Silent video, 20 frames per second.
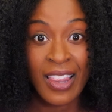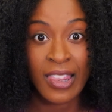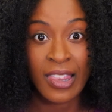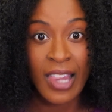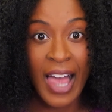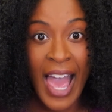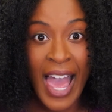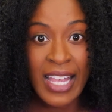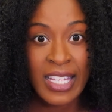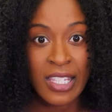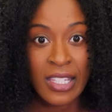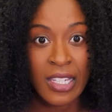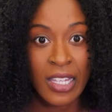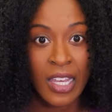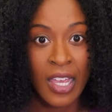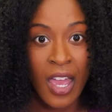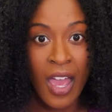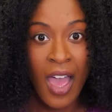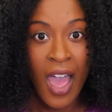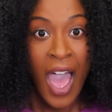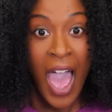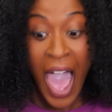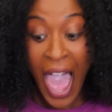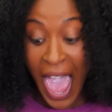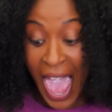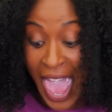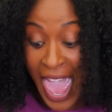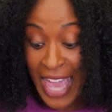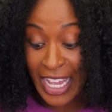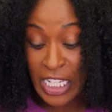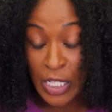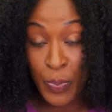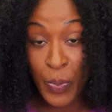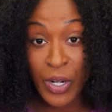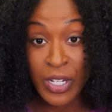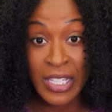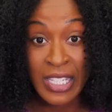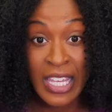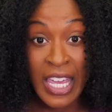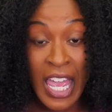Lastly,
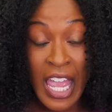experts